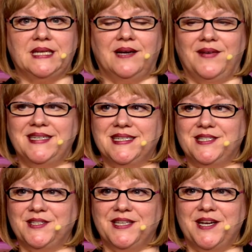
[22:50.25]
Oh, I
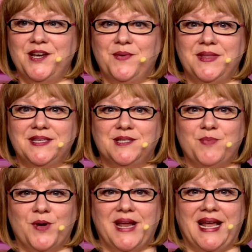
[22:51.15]
just looked at a new one this
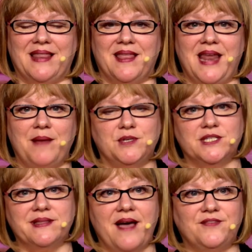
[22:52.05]
morning, and the name
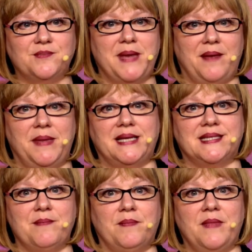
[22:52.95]
just left me
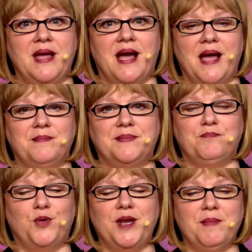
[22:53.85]
because I'm
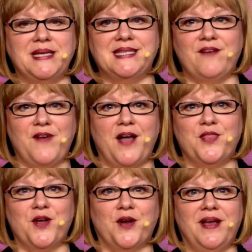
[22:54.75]
putting myself
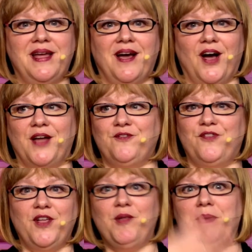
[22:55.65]
out there on
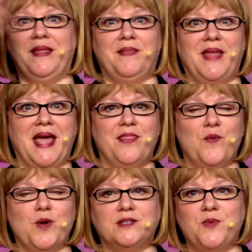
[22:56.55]
film, and the
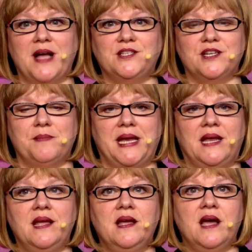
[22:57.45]
world's watching me.